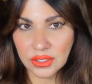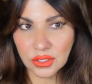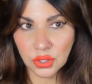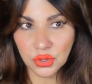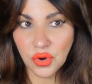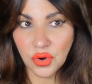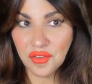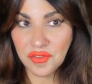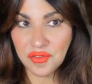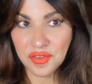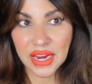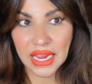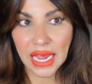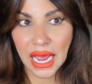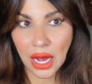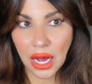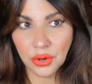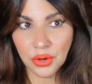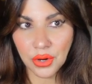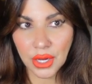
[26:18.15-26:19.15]
so don't freak
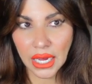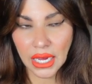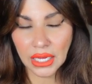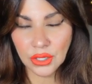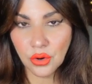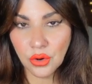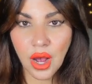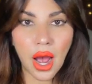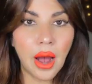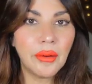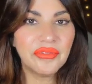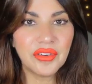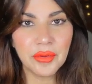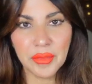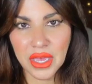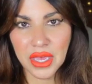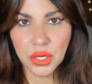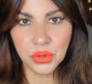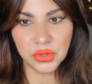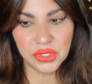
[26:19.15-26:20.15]
out, okay? Don't come for
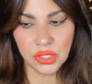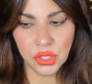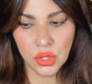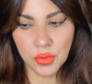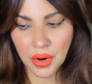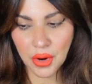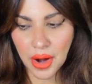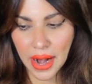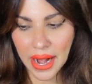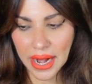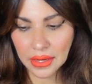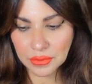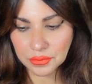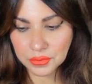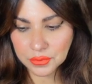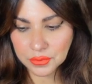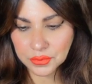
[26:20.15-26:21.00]
me, YouTube, all right?